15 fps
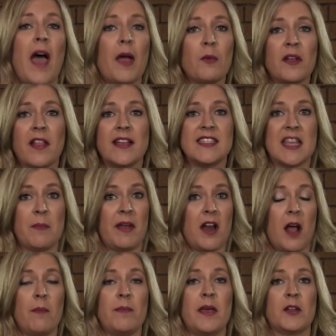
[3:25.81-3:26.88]
I realize they may
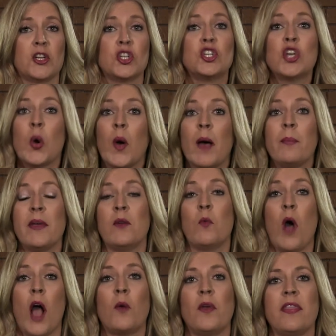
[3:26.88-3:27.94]
not be able to show up and
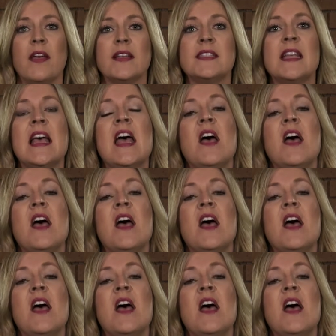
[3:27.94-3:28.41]
walk with us,